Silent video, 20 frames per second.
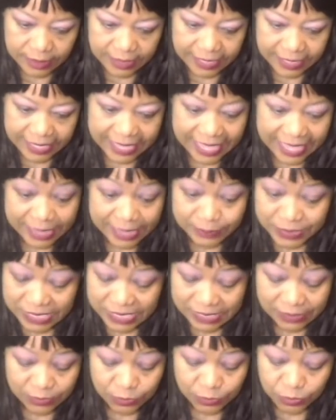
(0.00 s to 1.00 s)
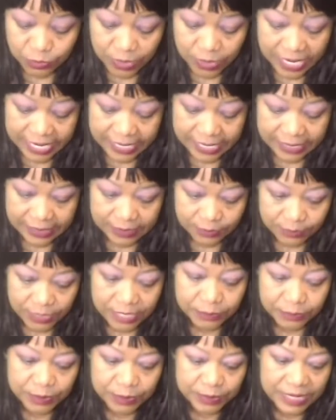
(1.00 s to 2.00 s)
I'm just trying.
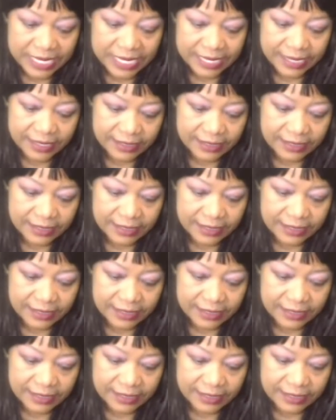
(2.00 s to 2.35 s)
Rugby player.